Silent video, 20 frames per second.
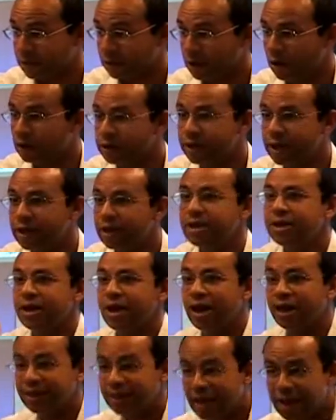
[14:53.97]
Okay,
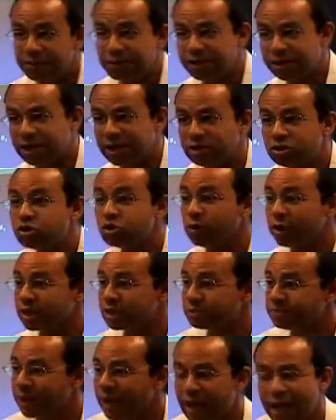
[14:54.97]
and they begin to
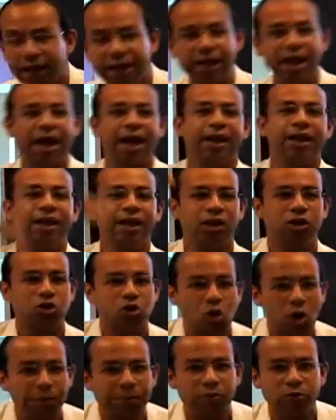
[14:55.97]
expand and
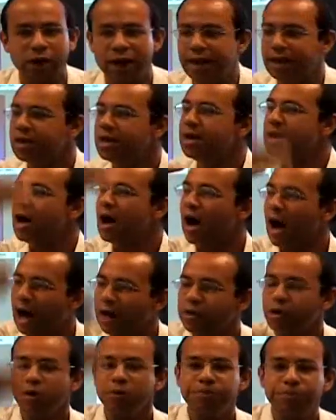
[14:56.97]
incorporate
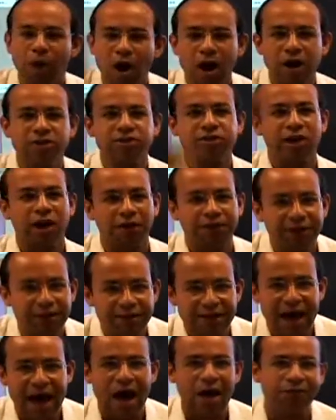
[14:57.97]
other parts of the
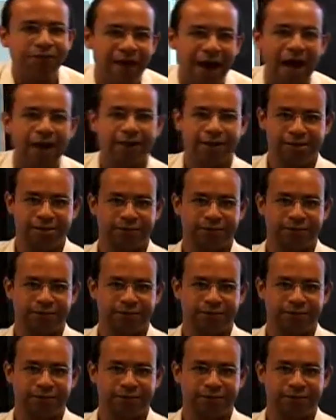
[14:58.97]
Nile Valley.